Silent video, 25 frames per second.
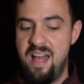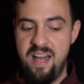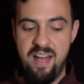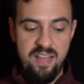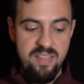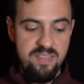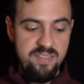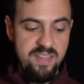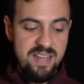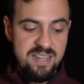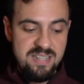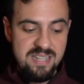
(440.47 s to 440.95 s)

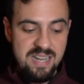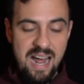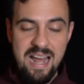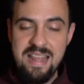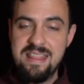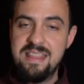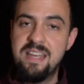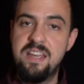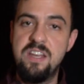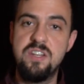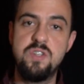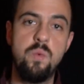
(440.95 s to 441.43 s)
this I
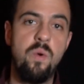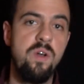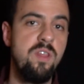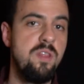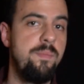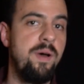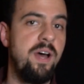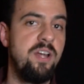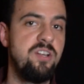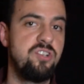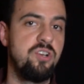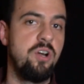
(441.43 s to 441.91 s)
think is one of the
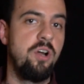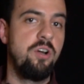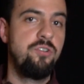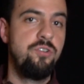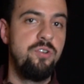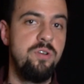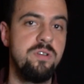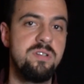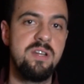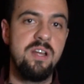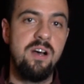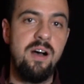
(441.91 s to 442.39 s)
best
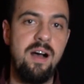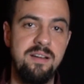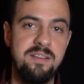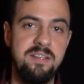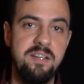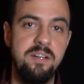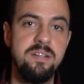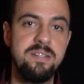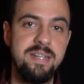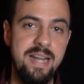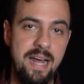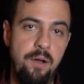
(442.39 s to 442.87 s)
chartreuse
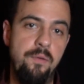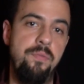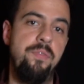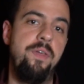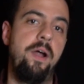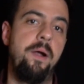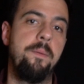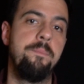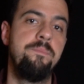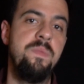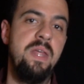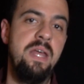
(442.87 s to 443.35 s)
cocktails out
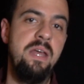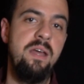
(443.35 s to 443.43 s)
there.